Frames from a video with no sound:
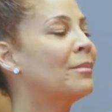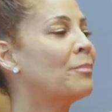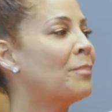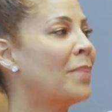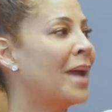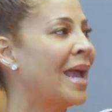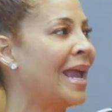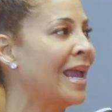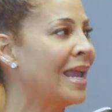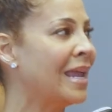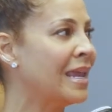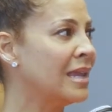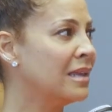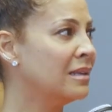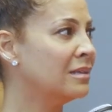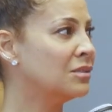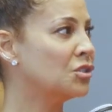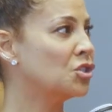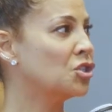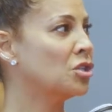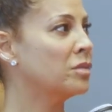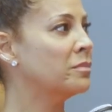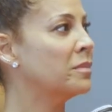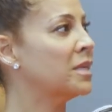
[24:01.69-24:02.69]
the pain
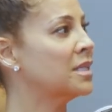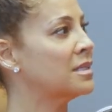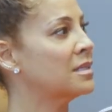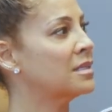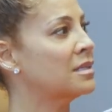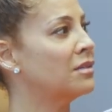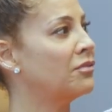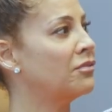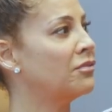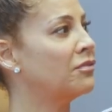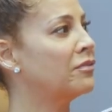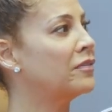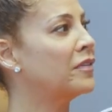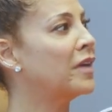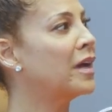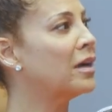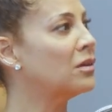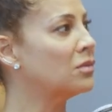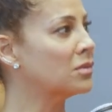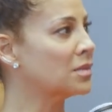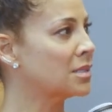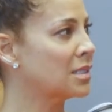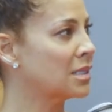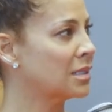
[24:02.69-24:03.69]
she must have
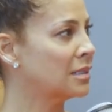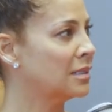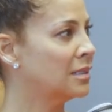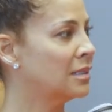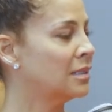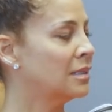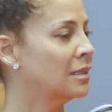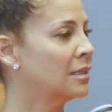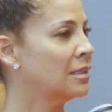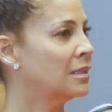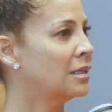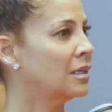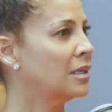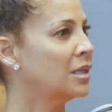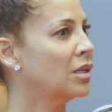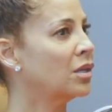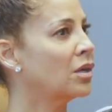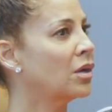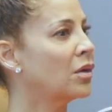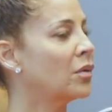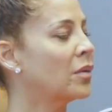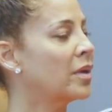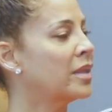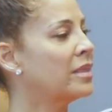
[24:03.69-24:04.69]
felt. Yeah you
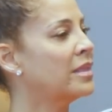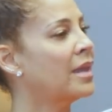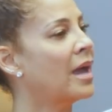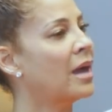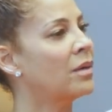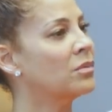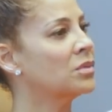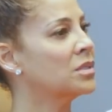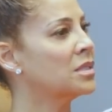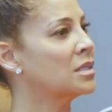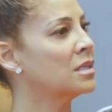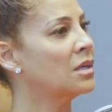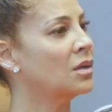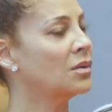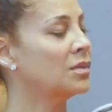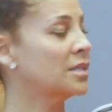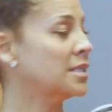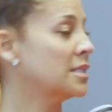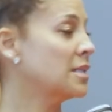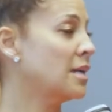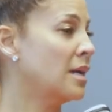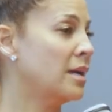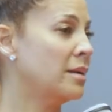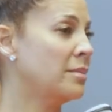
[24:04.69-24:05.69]
know, and that was the
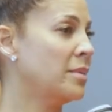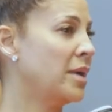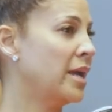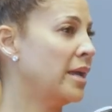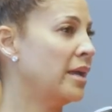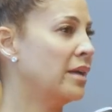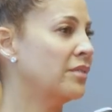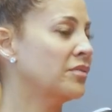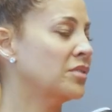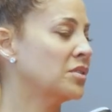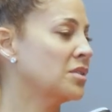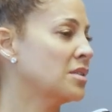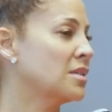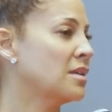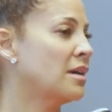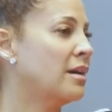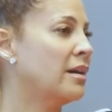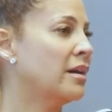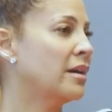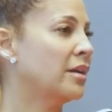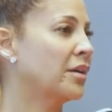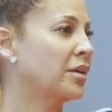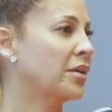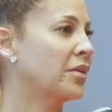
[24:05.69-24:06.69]
only time I ever
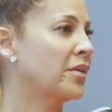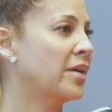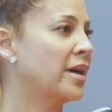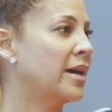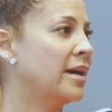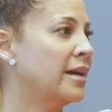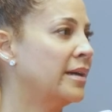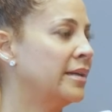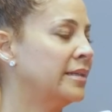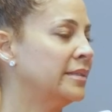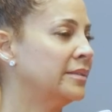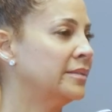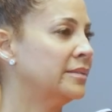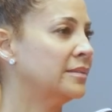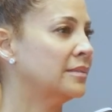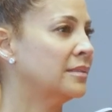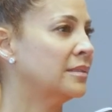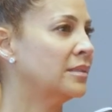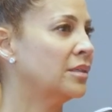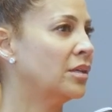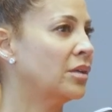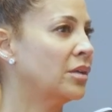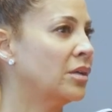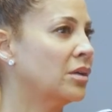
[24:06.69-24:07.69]
saw her cry.
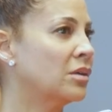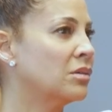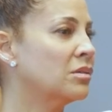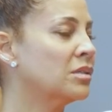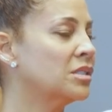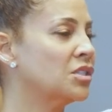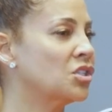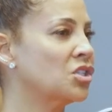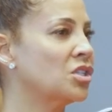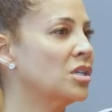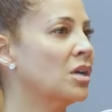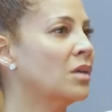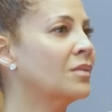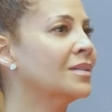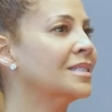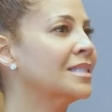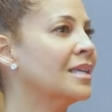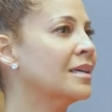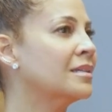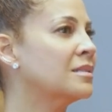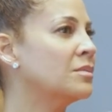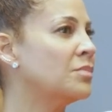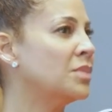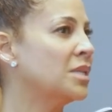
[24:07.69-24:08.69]
Yeah. You know, and she always
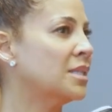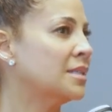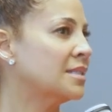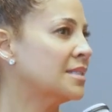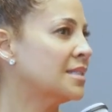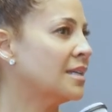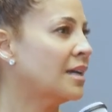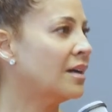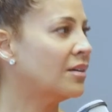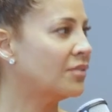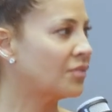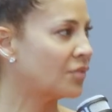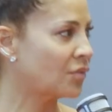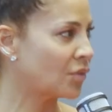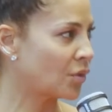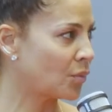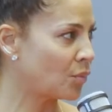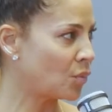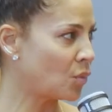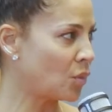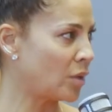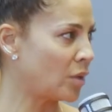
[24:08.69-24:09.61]
had to be the tough